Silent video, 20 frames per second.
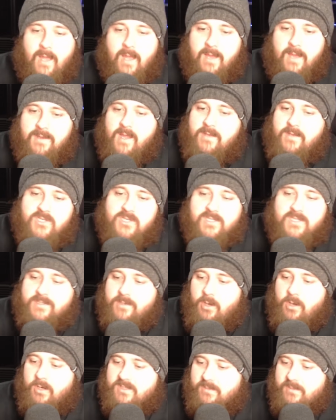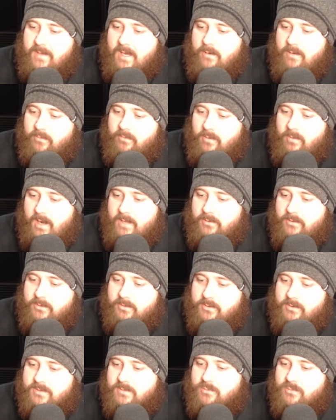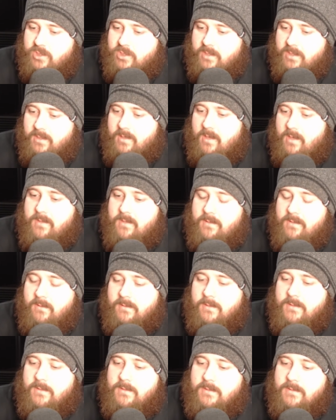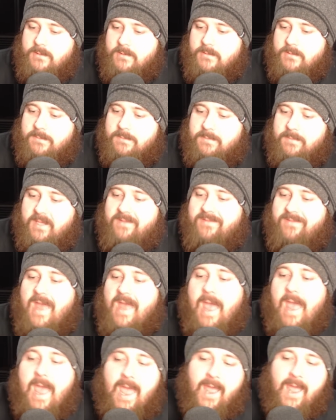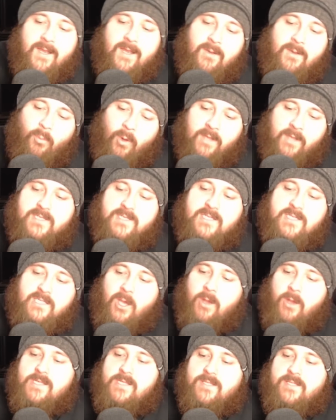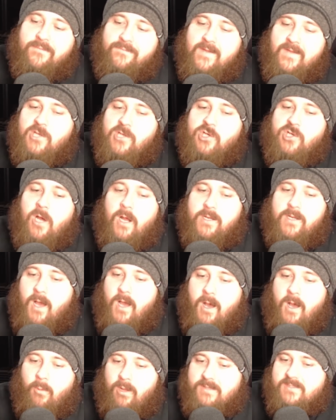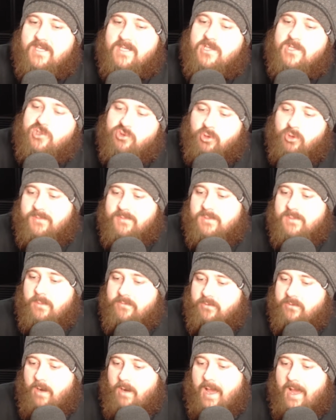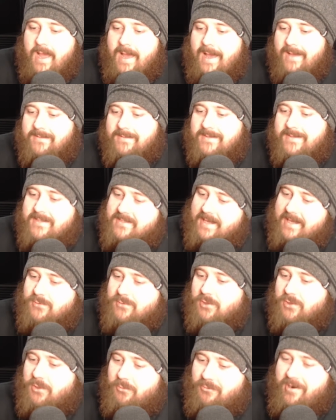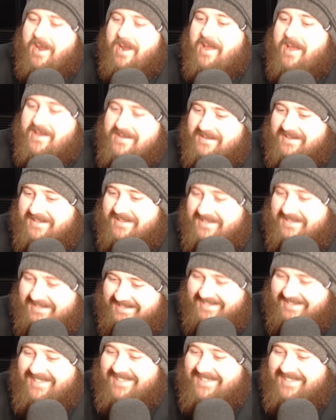And then just knocks him out with a right hook or some shit, you know what I mean? But then, once he's going in to finish RDR, once he's dropped him with the right hand, he steps on a rake.